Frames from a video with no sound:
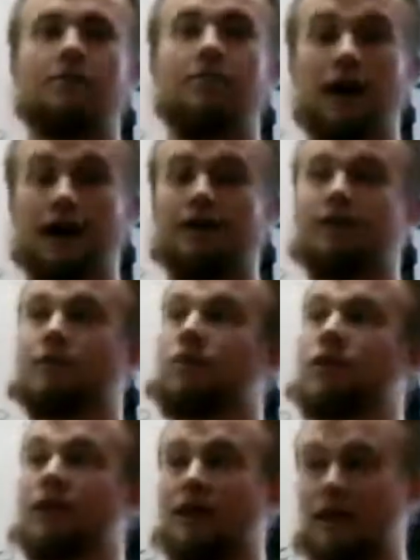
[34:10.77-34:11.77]
But
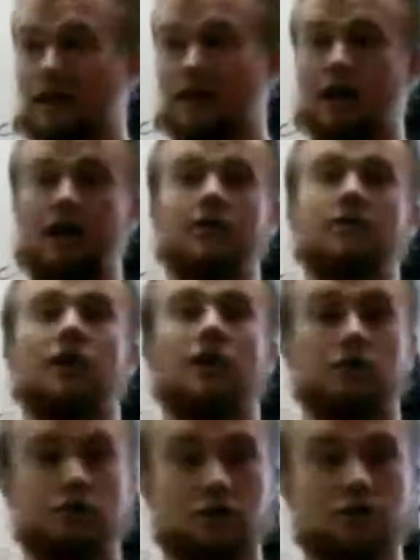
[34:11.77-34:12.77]
we can get it done as
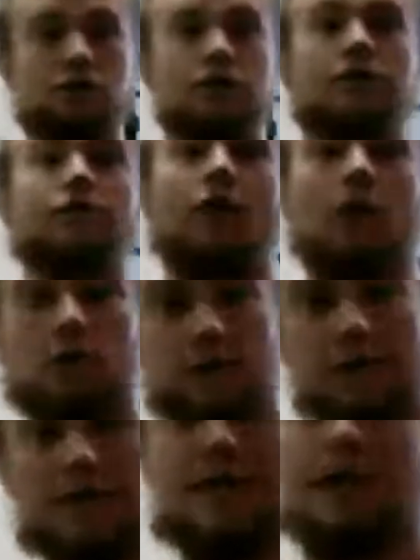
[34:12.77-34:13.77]
long as you follow
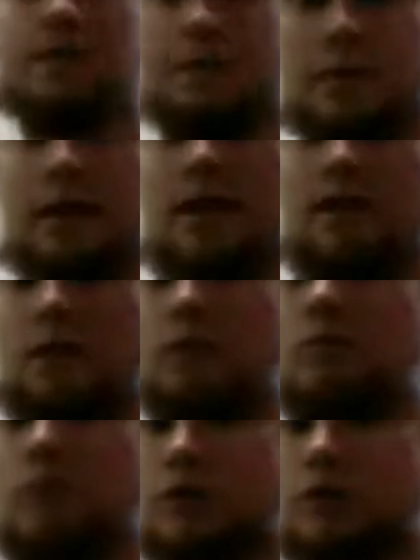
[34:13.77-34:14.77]
these steps I'm going to give
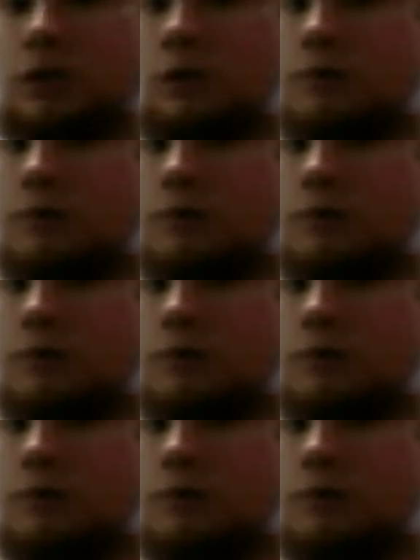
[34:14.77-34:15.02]
you to do,